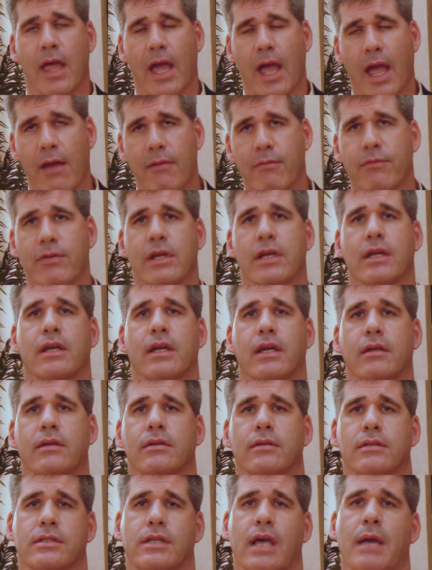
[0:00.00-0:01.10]
every
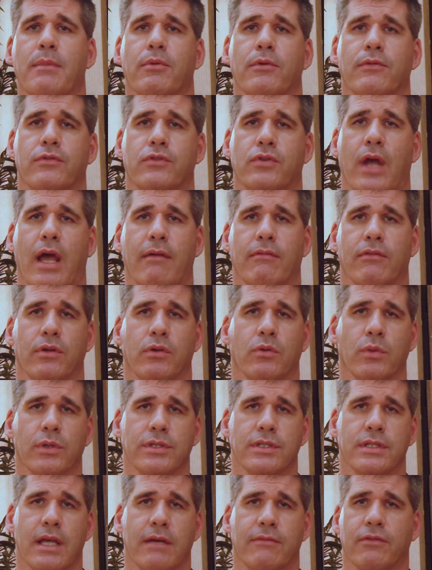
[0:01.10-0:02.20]
type of traveler will
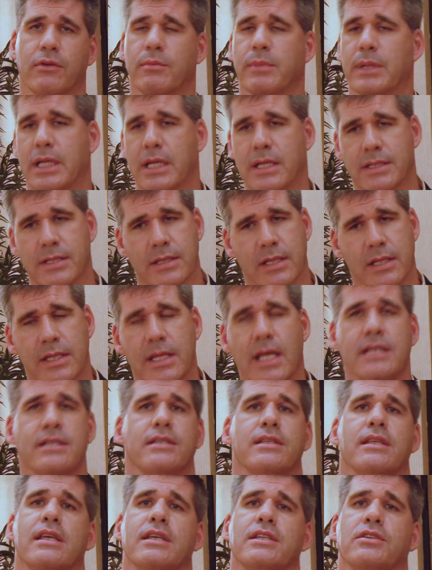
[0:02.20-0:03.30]
suffer because the
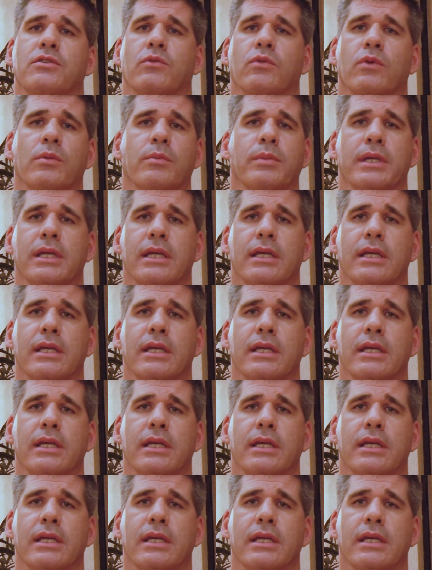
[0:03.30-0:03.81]
destination will